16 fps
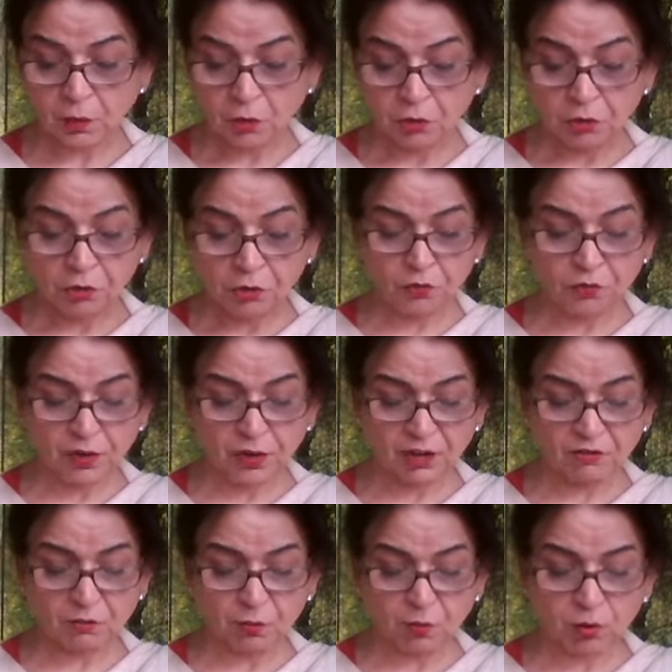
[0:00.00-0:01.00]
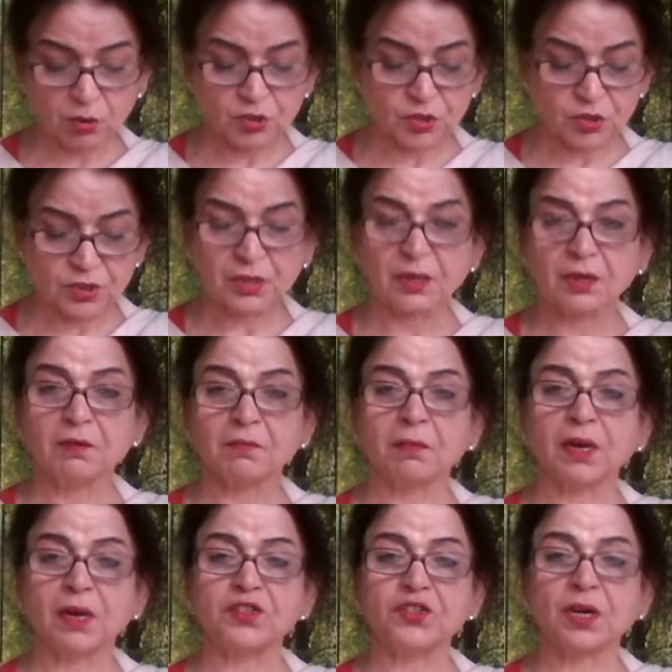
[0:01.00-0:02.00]
You will have moksha,
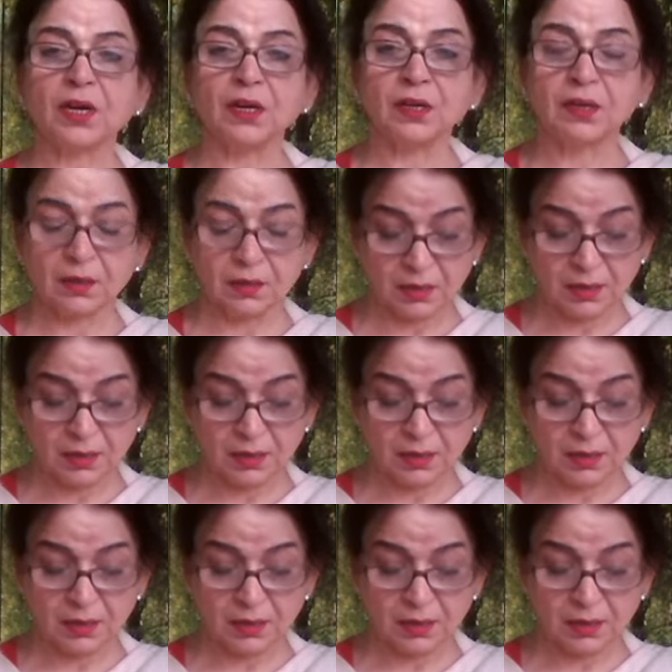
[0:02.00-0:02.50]
my child.